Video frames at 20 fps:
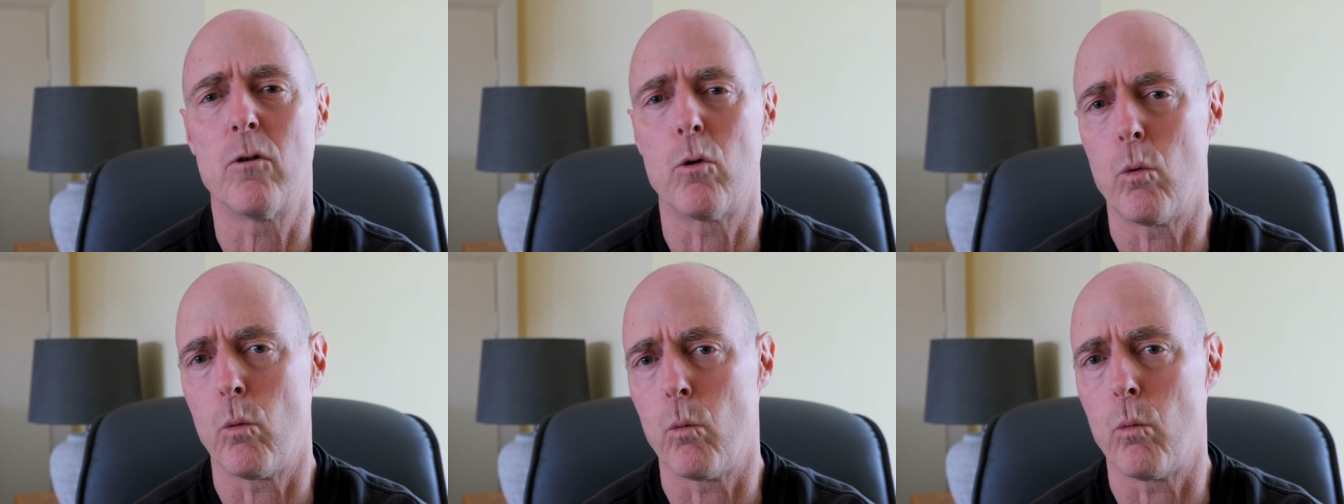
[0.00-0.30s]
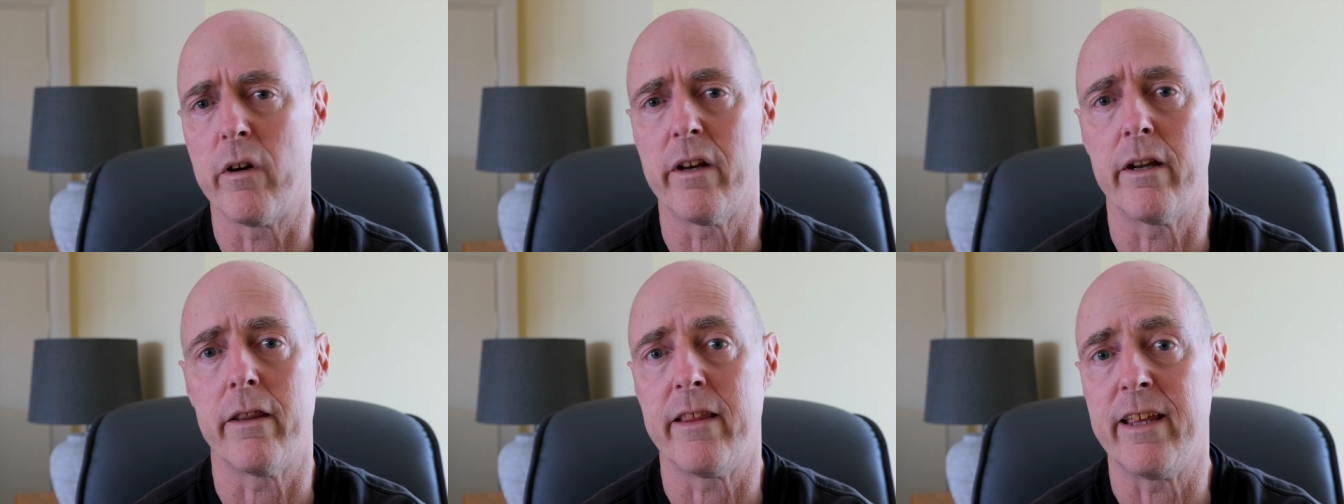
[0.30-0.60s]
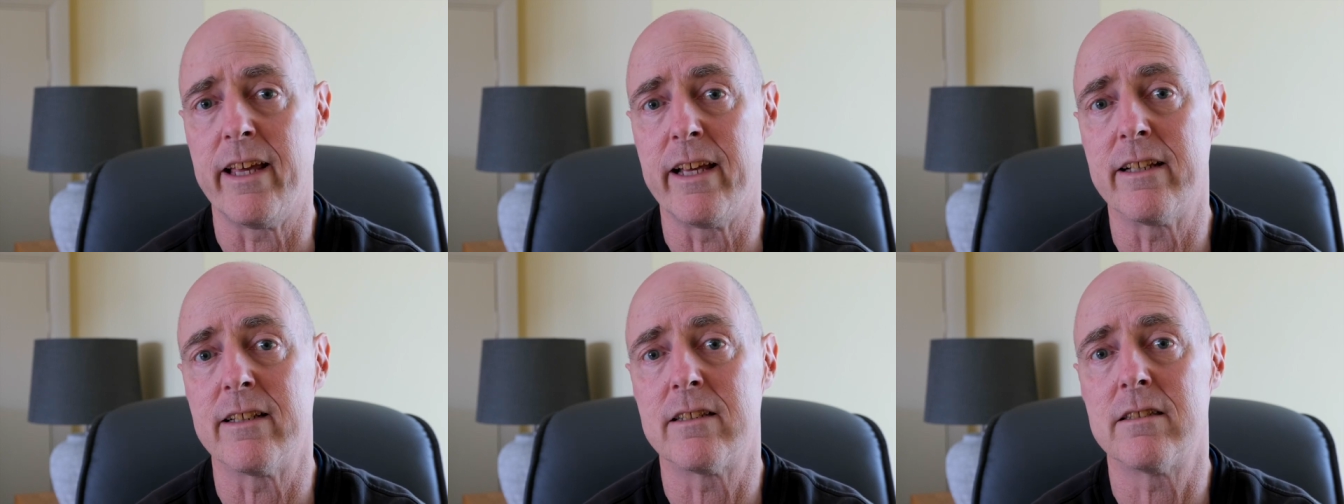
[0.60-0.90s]
or one of
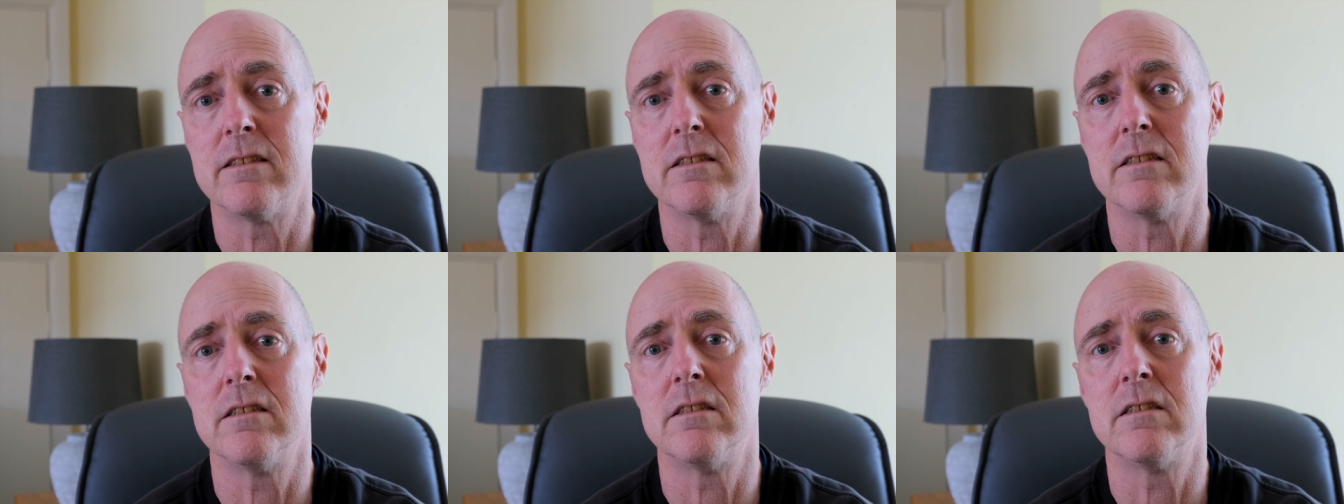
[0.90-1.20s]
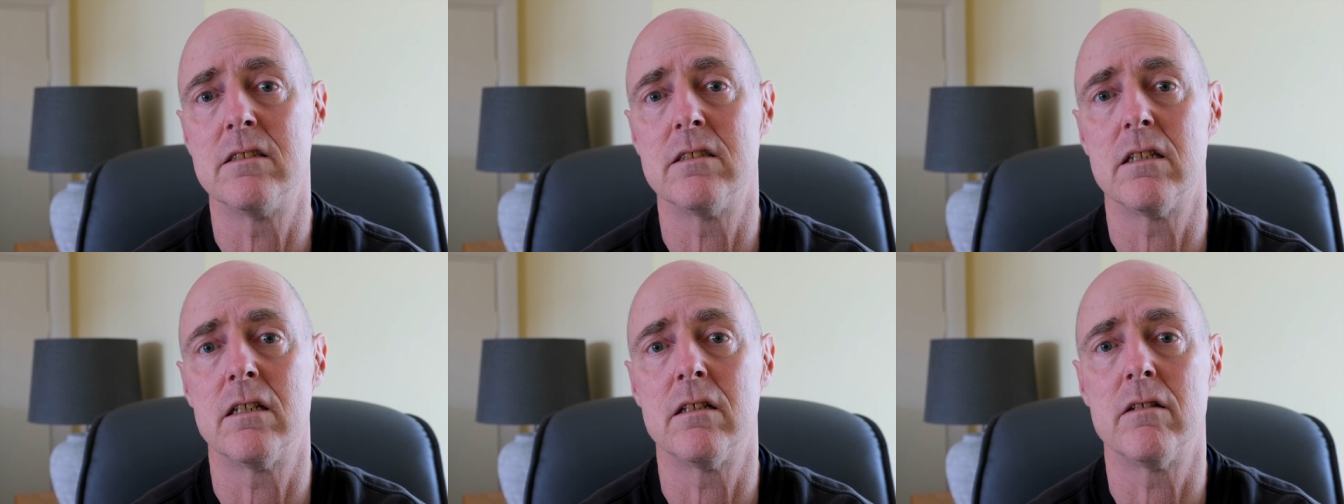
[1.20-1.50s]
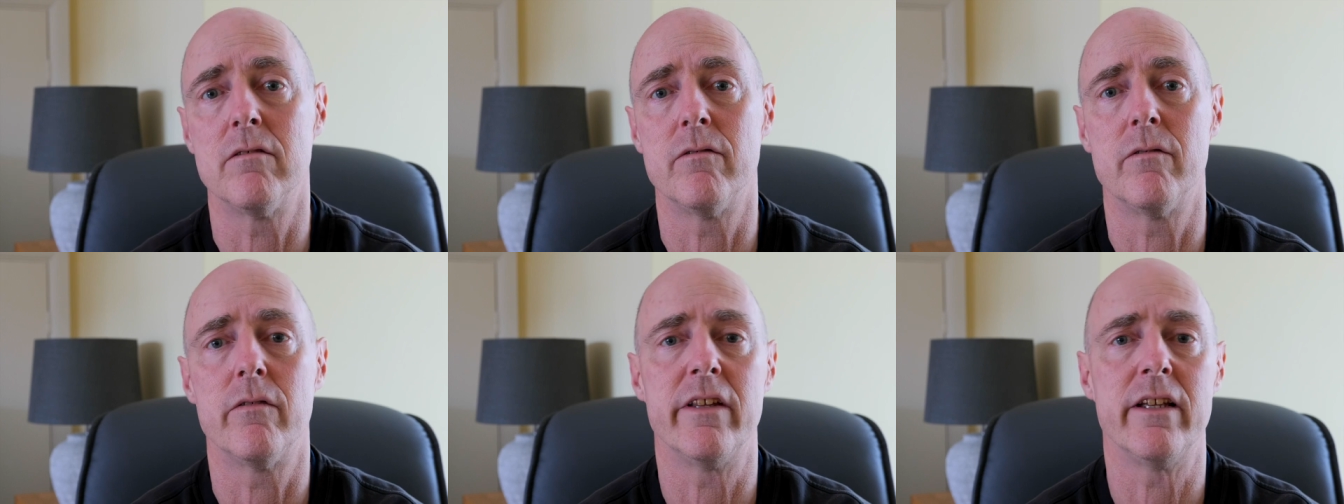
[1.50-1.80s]
the editors
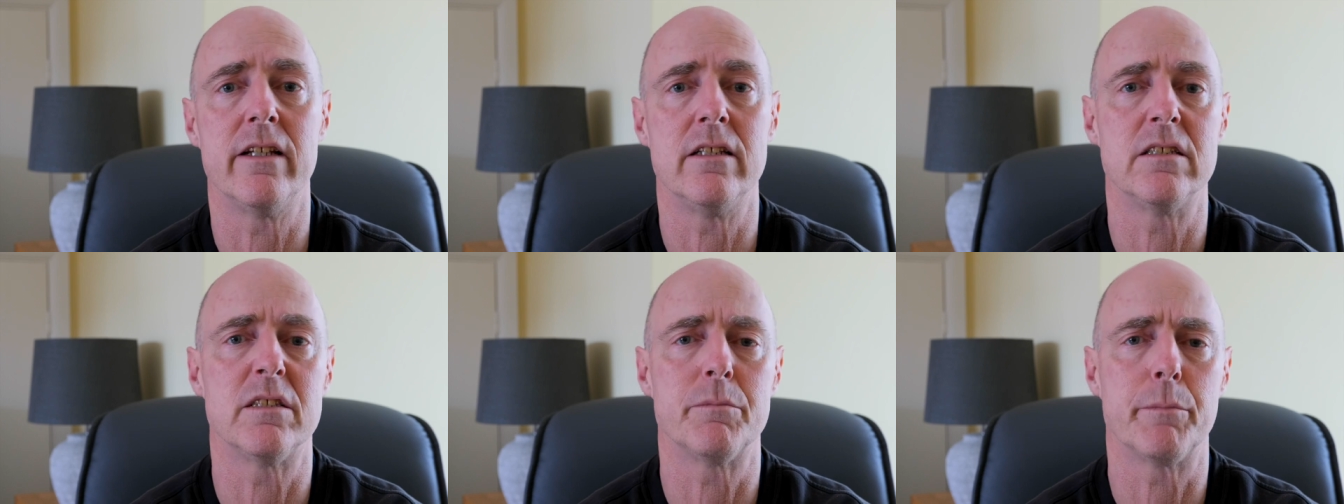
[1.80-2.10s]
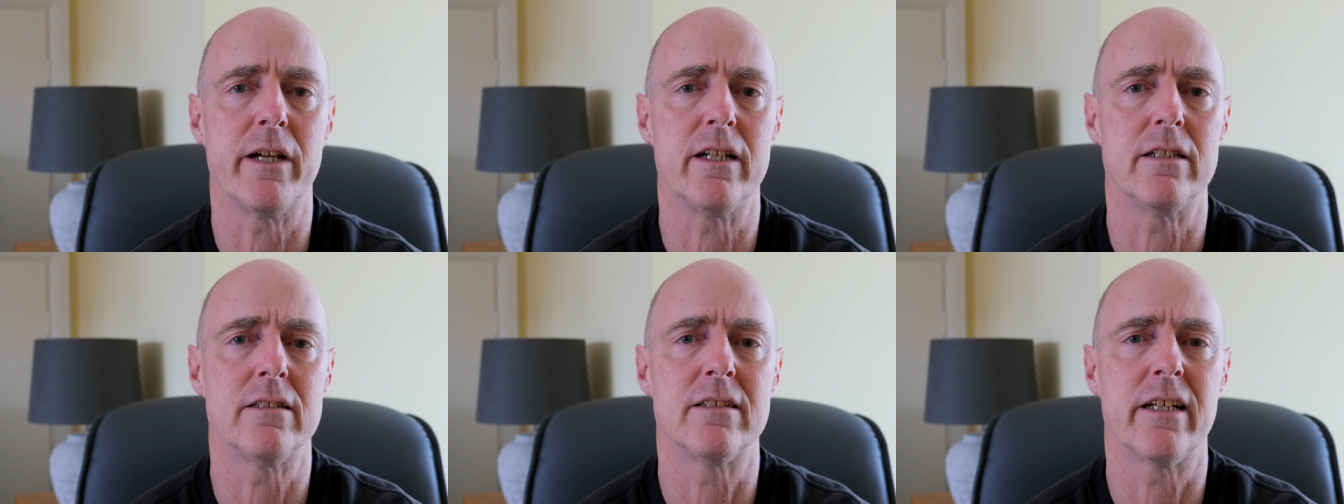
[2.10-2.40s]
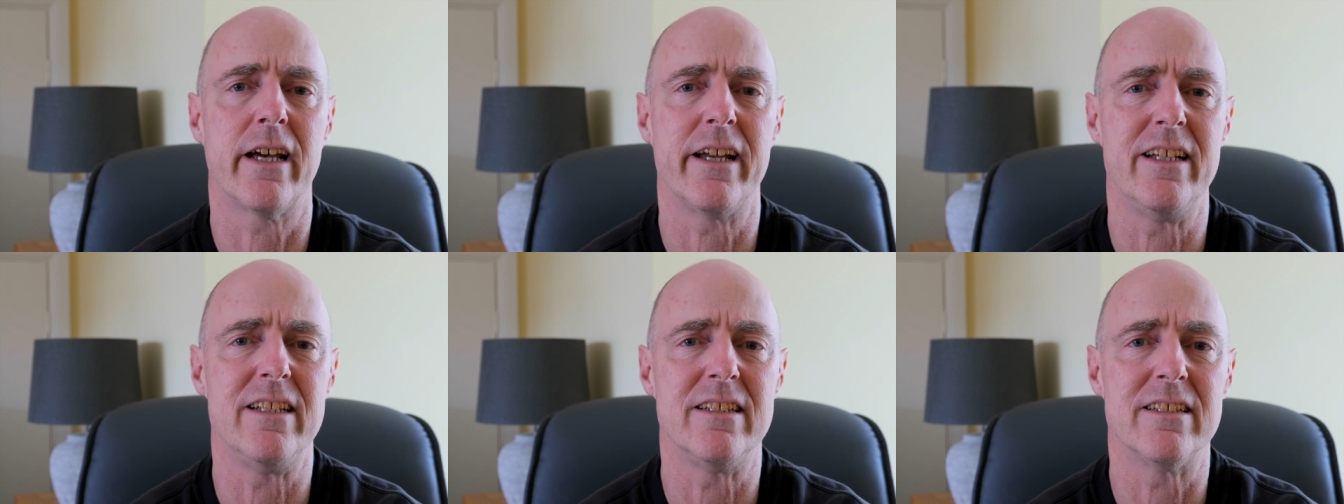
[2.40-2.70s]
of, the
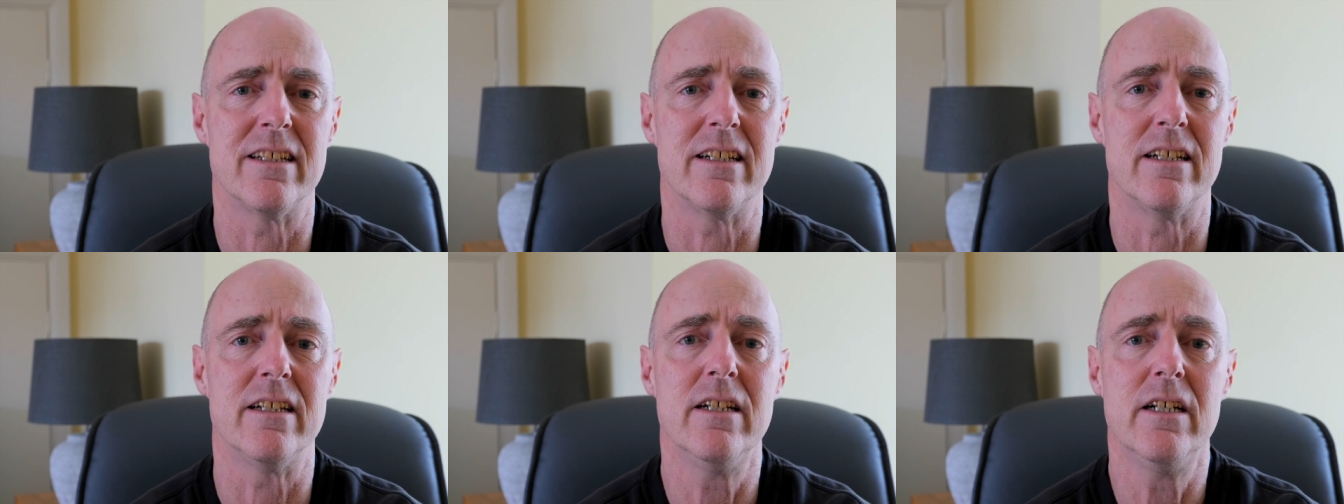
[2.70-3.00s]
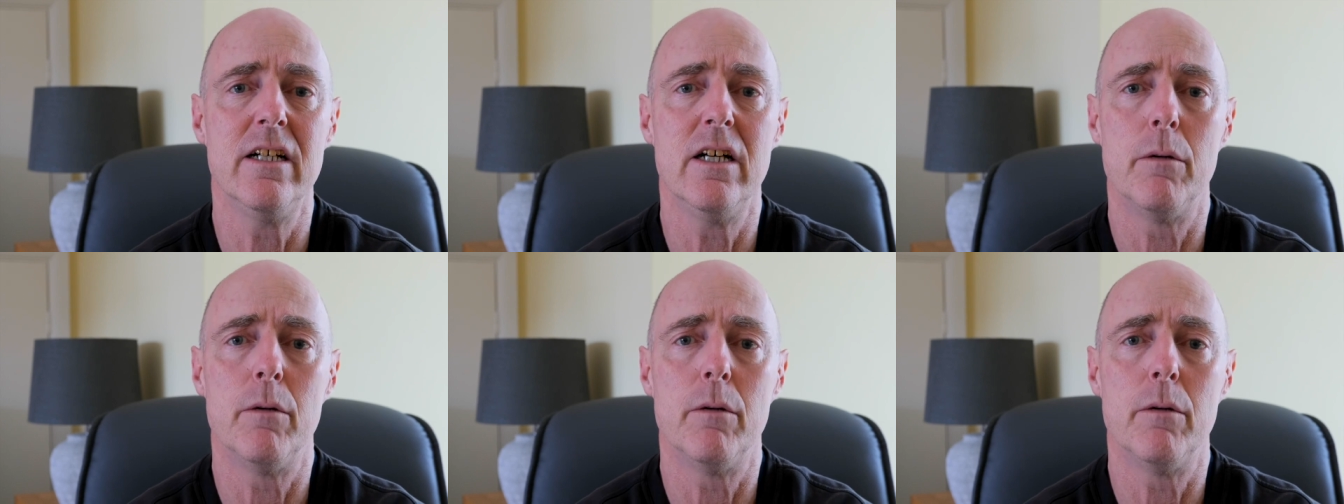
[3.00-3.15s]
Spectator